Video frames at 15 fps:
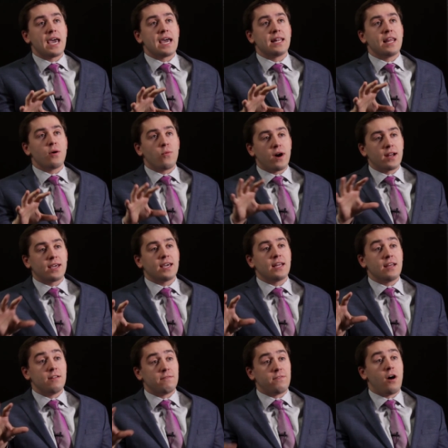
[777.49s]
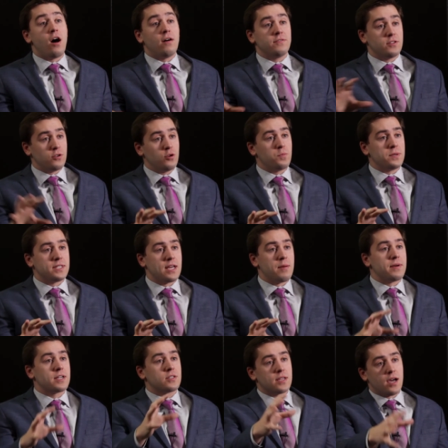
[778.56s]
and they want to get involved in
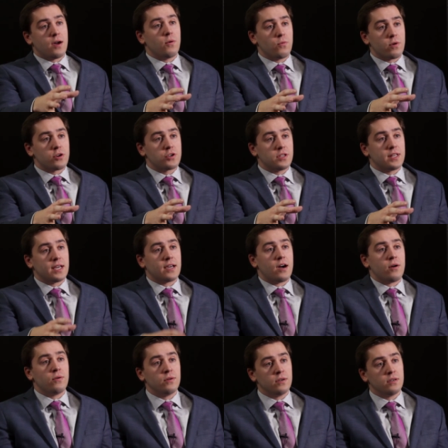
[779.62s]
Hoopademics, where should they go?